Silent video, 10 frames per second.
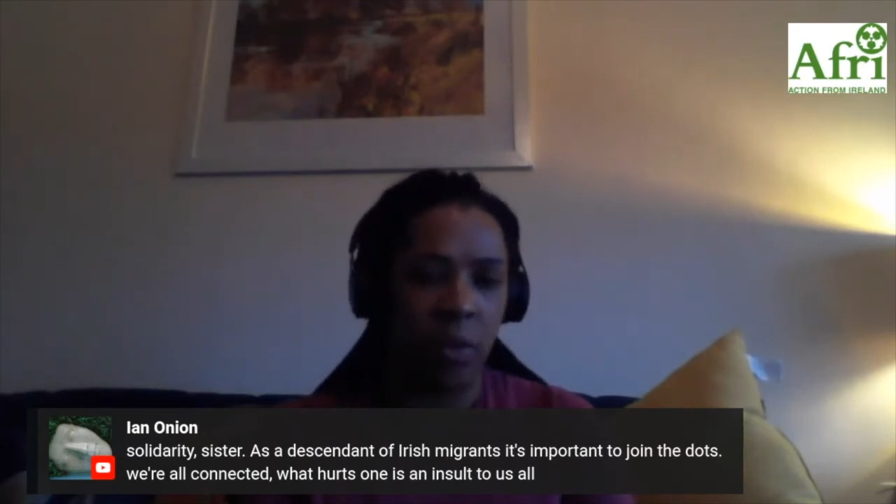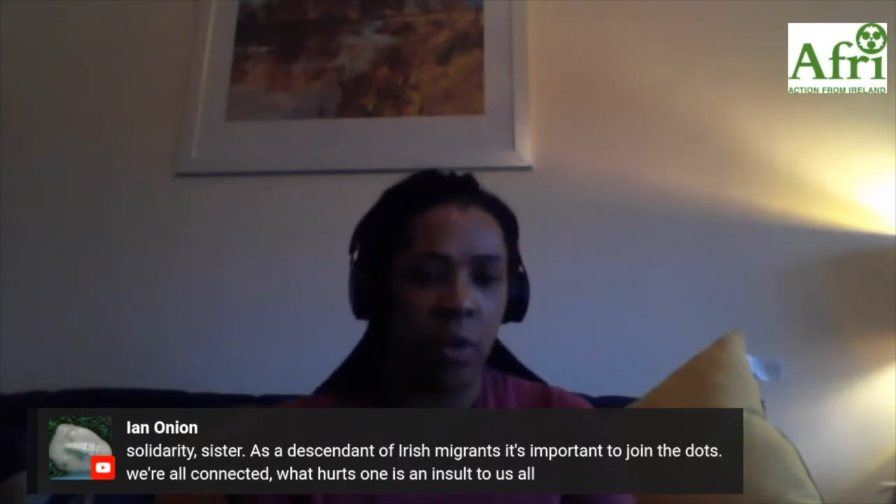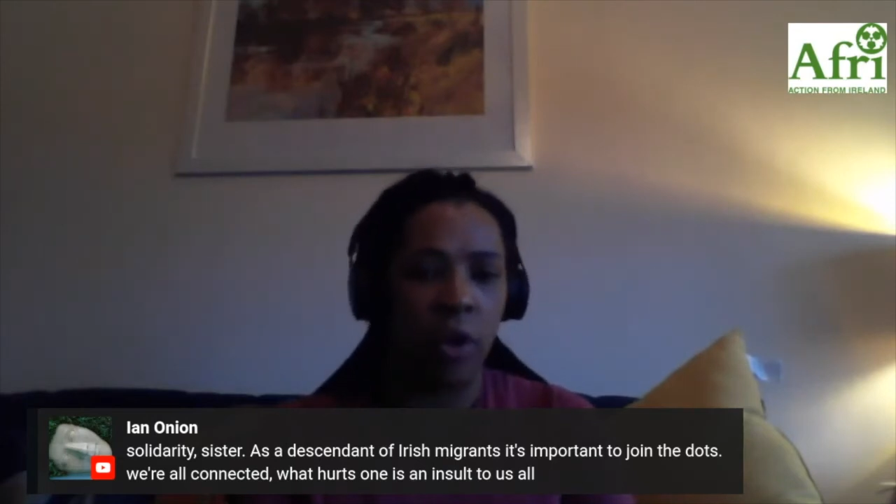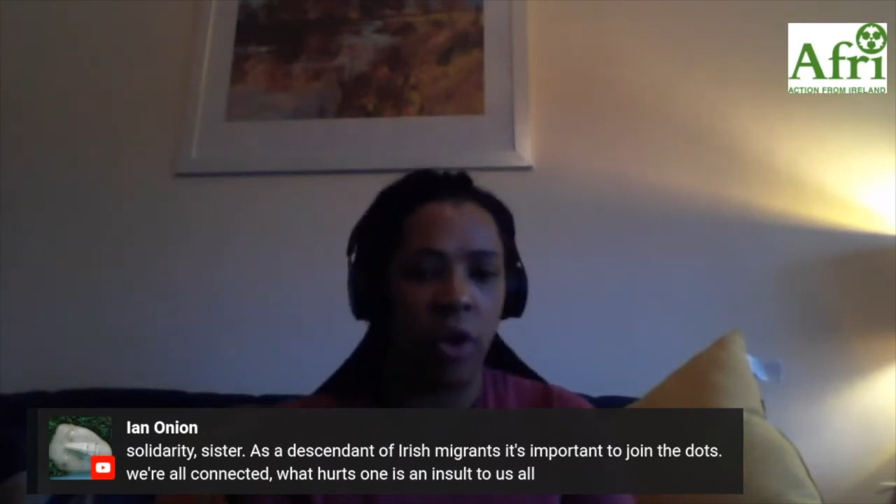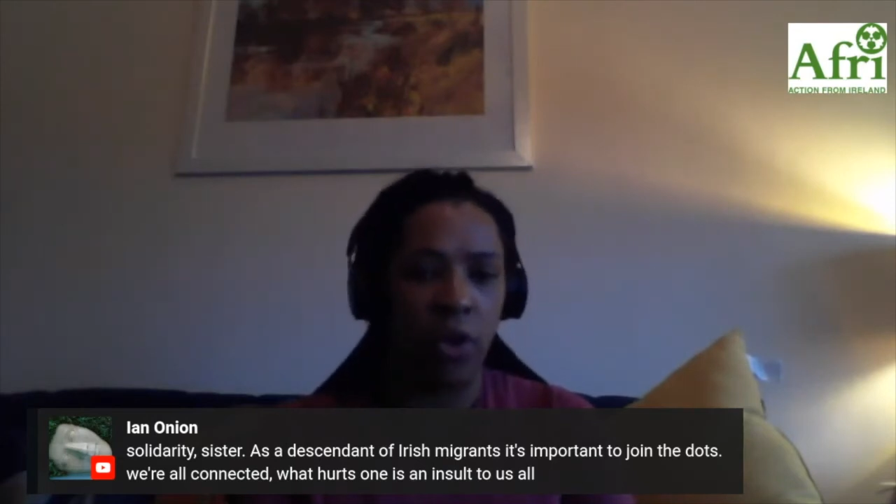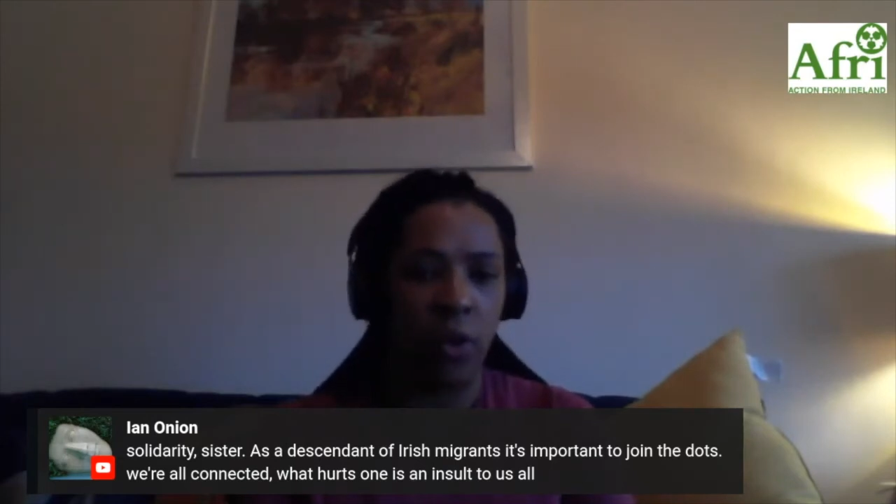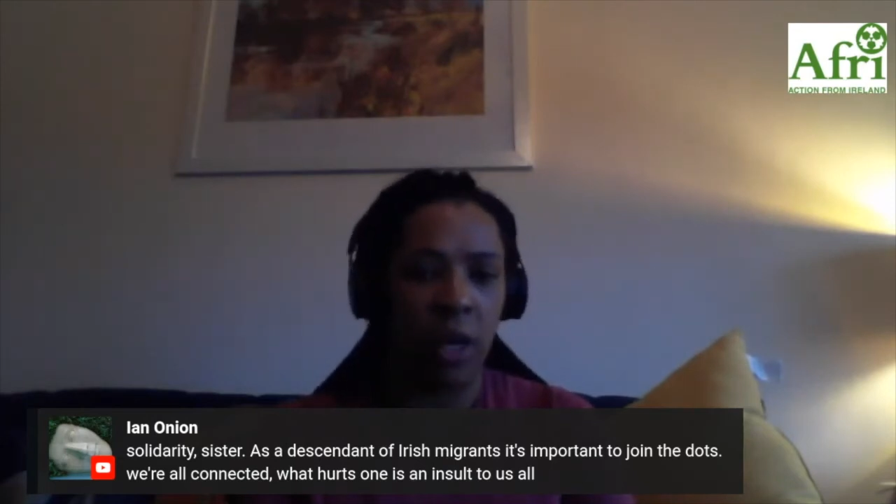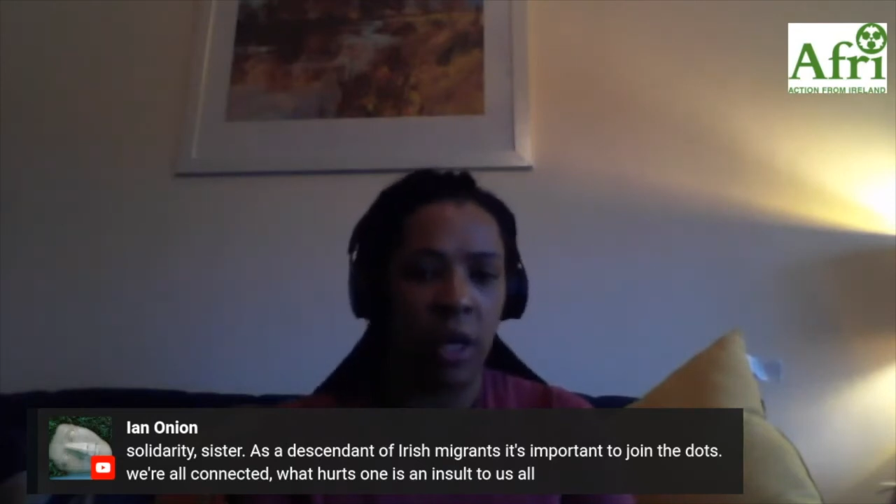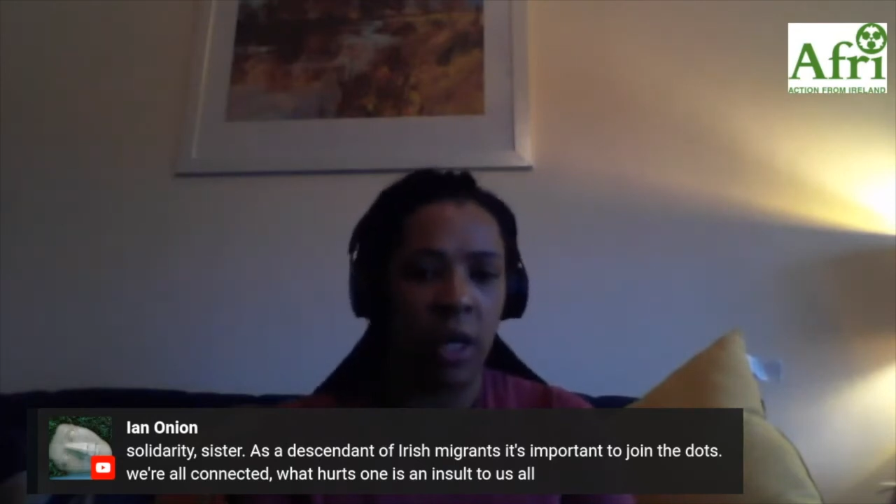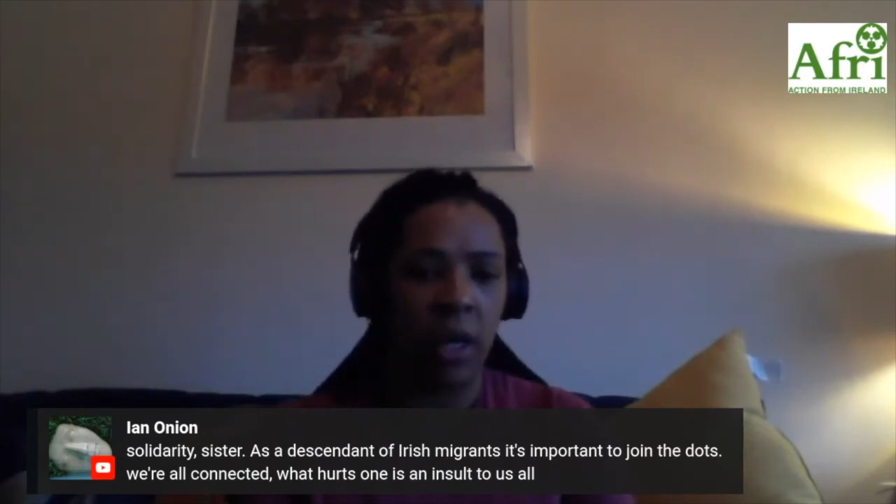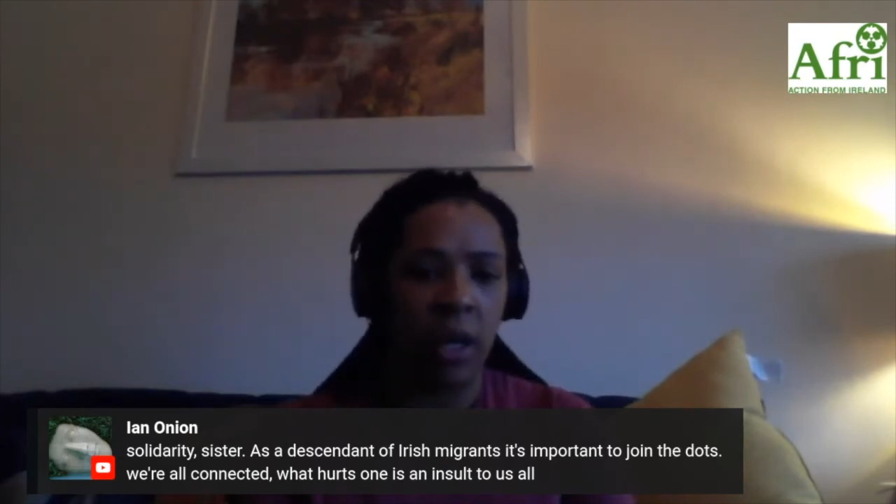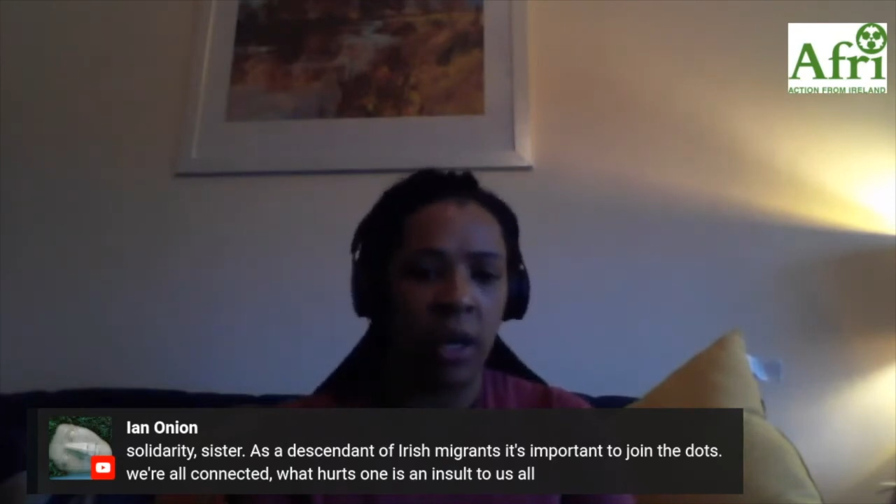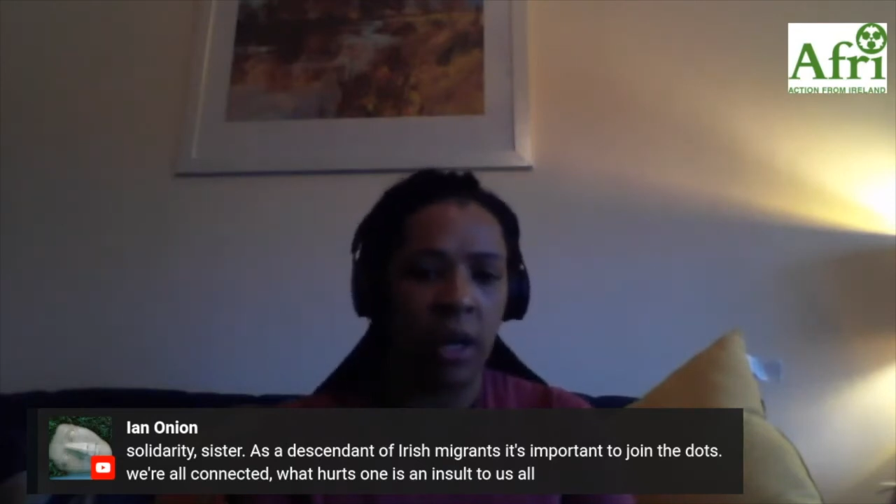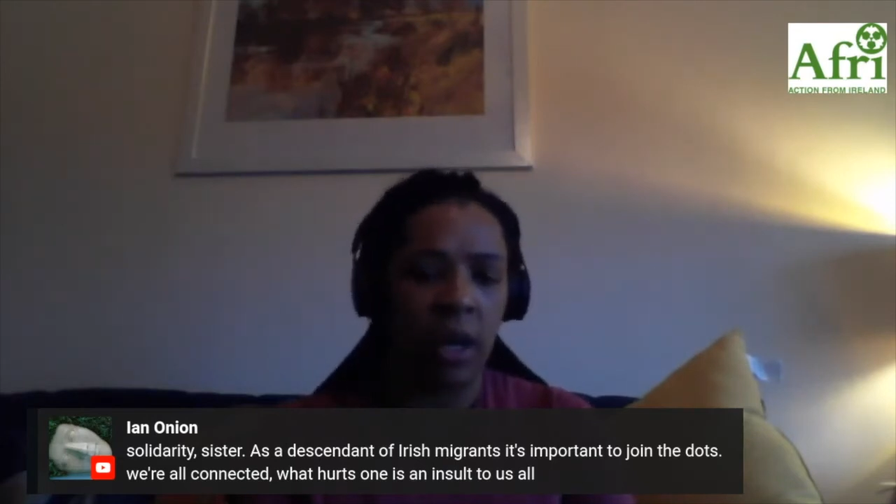be a point where